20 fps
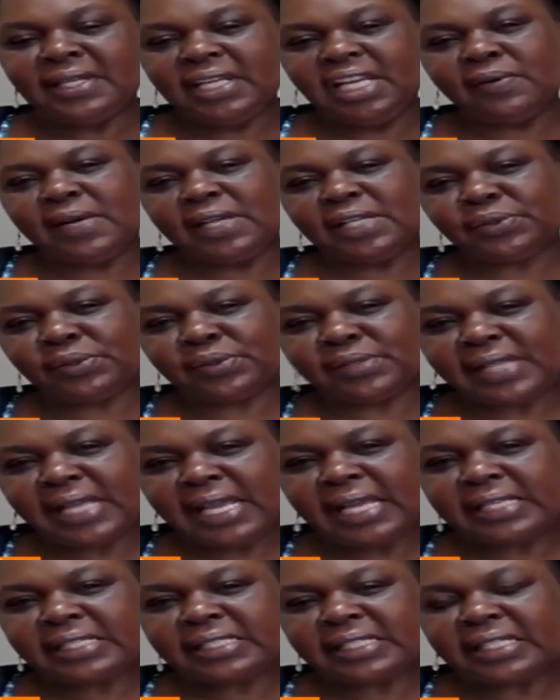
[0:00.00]
in our
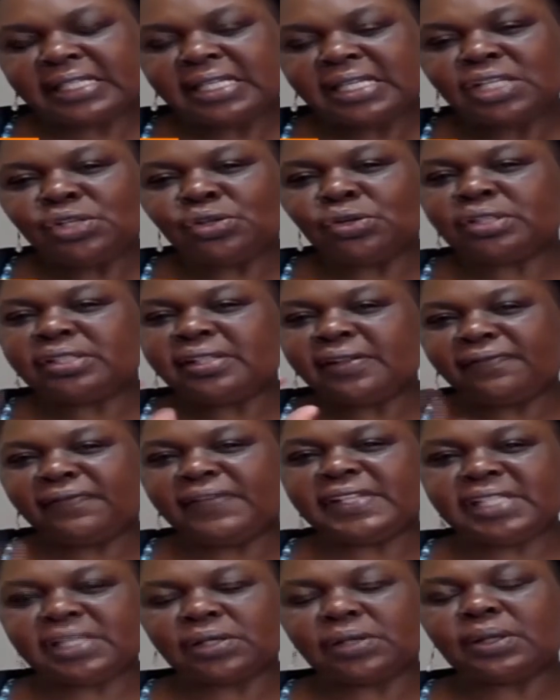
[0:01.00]
society, not the
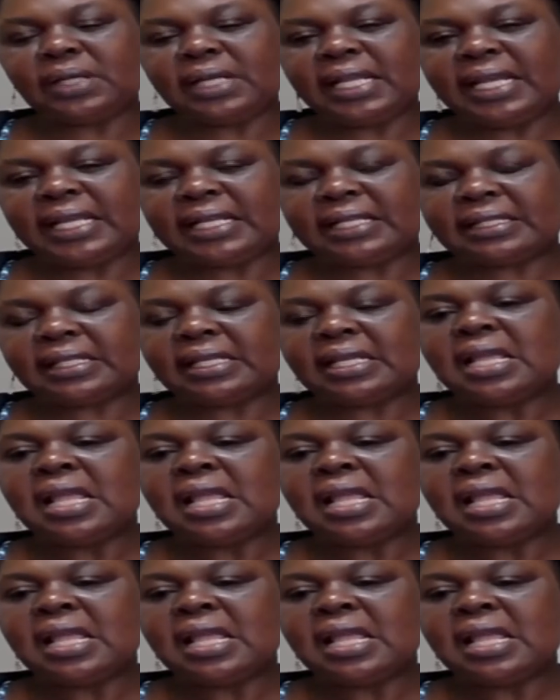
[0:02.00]
physical health.